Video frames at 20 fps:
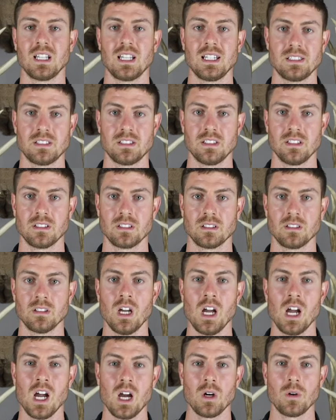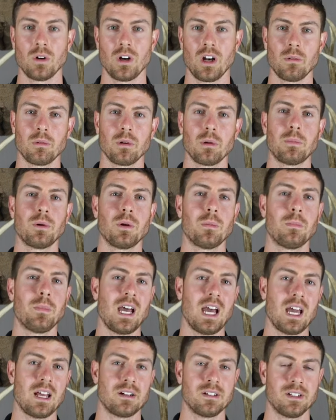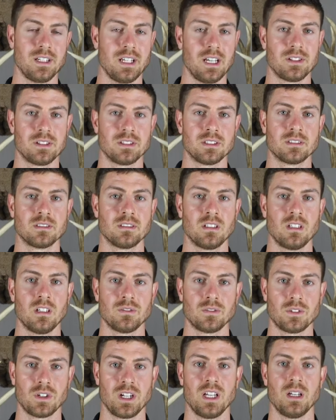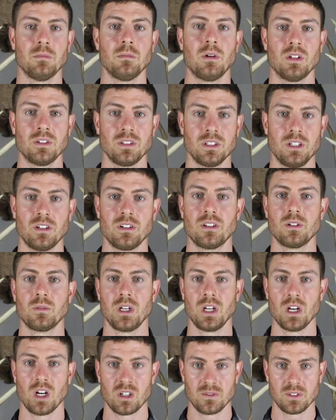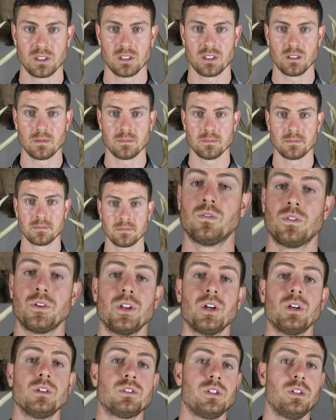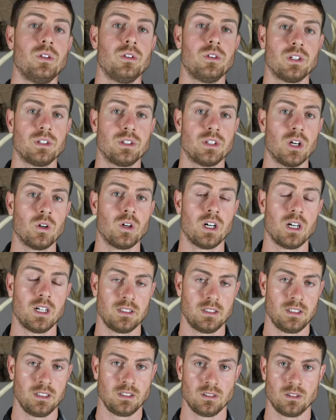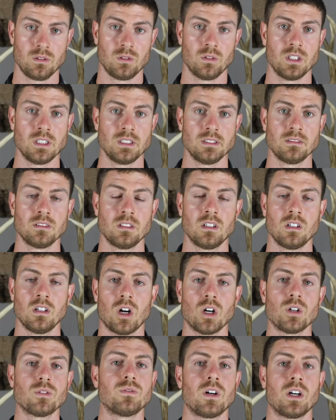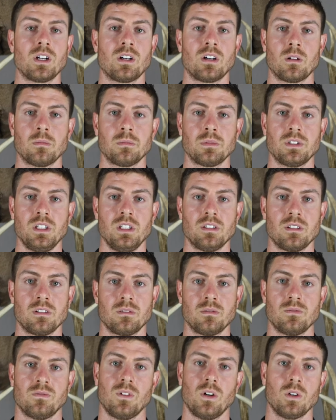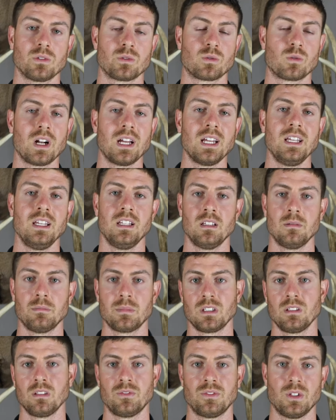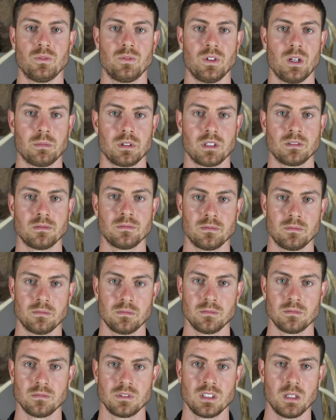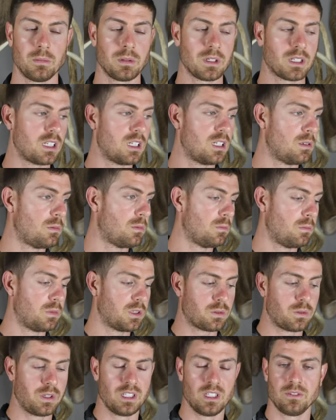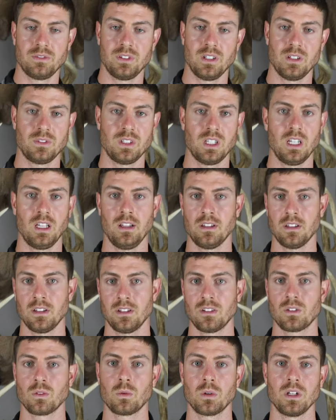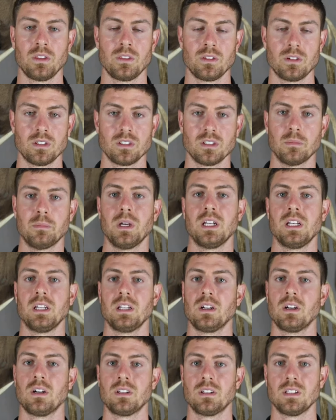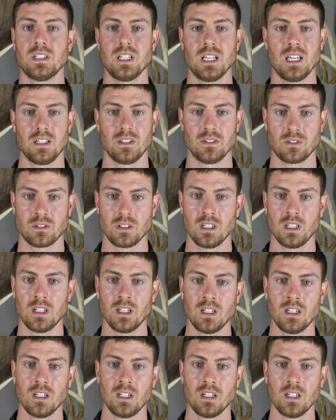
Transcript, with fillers: then late season, we were able to put a pattern together for him on the year that we harvested him. For those of you that don't hunt in Illinois, our firearm season falls right in the middle of November, typically between the 15th and the 23rd, depending on the days.